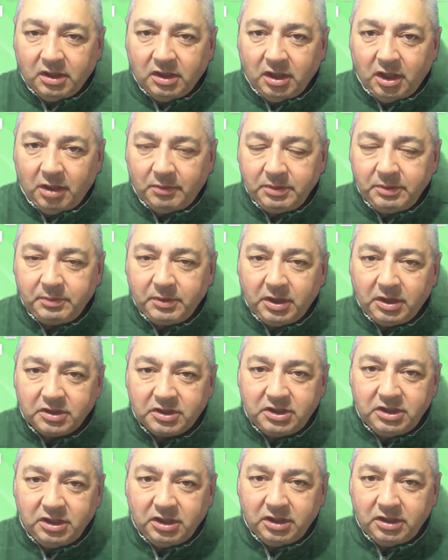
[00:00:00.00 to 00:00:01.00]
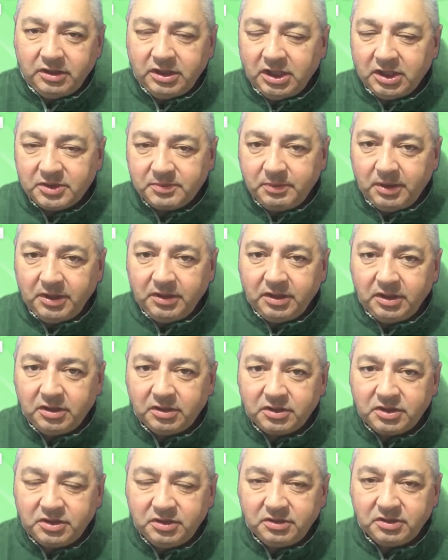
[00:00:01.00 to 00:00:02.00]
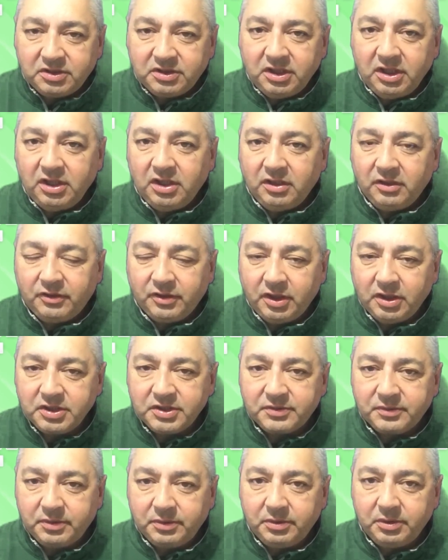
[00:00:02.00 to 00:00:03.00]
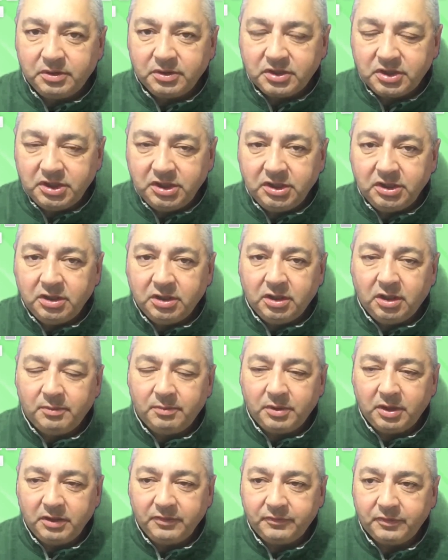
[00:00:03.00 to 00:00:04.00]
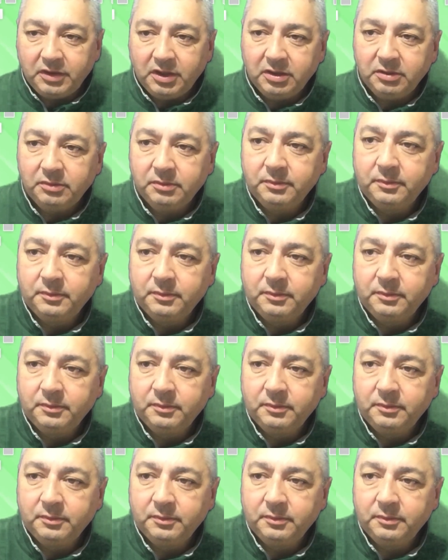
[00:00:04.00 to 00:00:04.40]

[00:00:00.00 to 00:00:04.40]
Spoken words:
I'll be back to you next Monday or Tuesday. Thanks for watching, and bye for now.